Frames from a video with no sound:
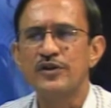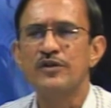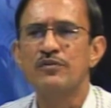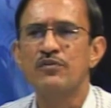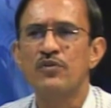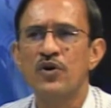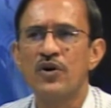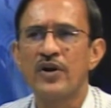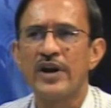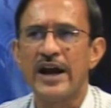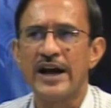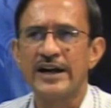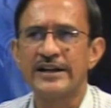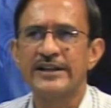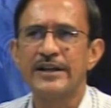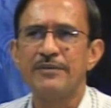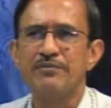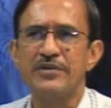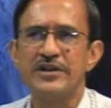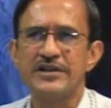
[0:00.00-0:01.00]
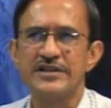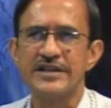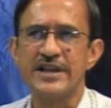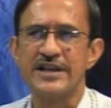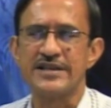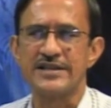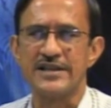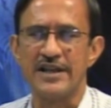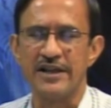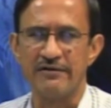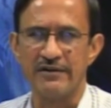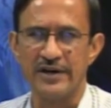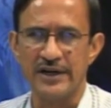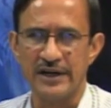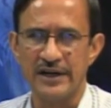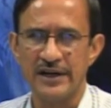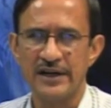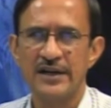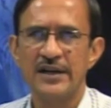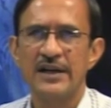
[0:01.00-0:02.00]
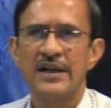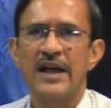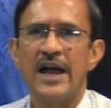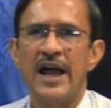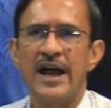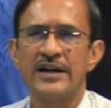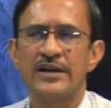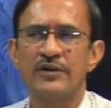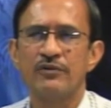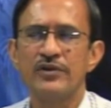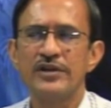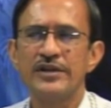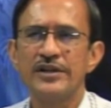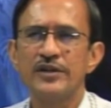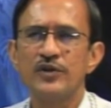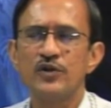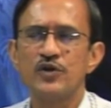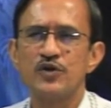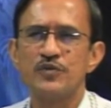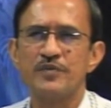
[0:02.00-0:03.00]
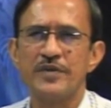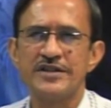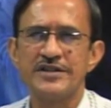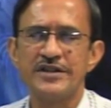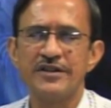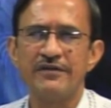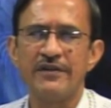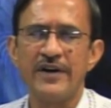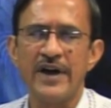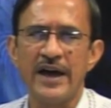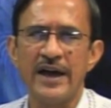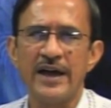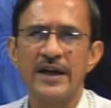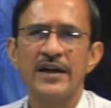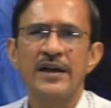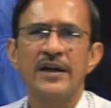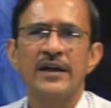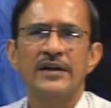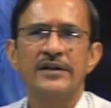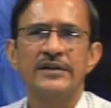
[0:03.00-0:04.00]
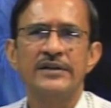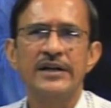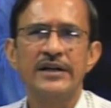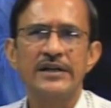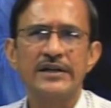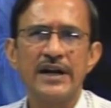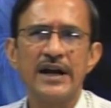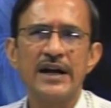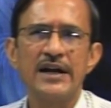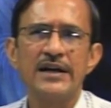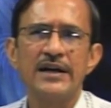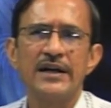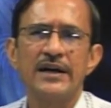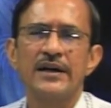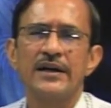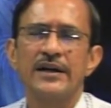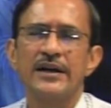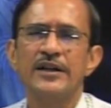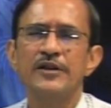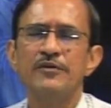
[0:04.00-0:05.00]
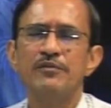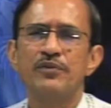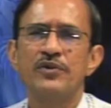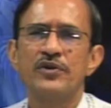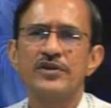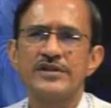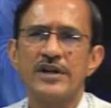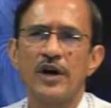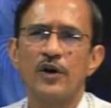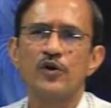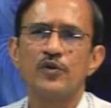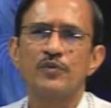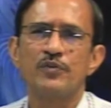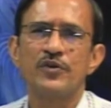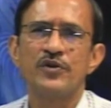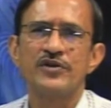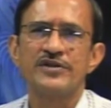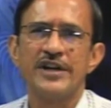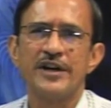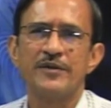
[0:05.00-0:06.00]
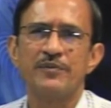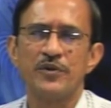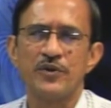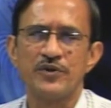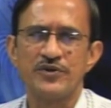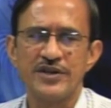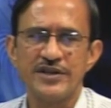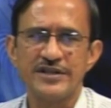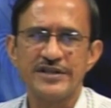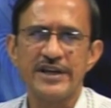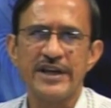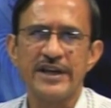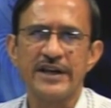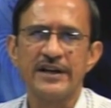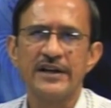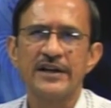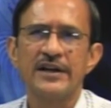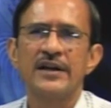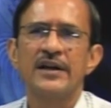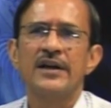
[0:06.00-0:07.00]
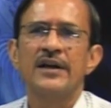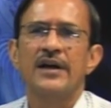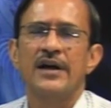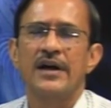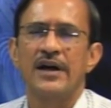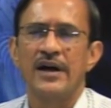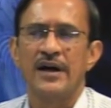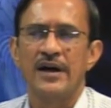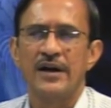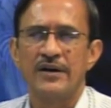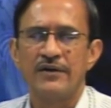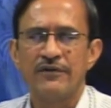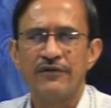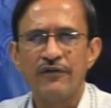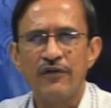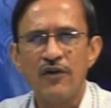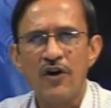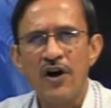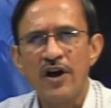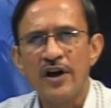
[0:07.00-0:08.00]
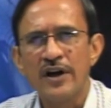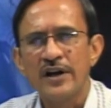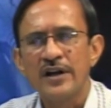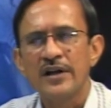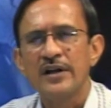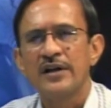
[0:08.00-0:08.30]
more at the business level, and we need to specify detailed inputs, outputs and processing for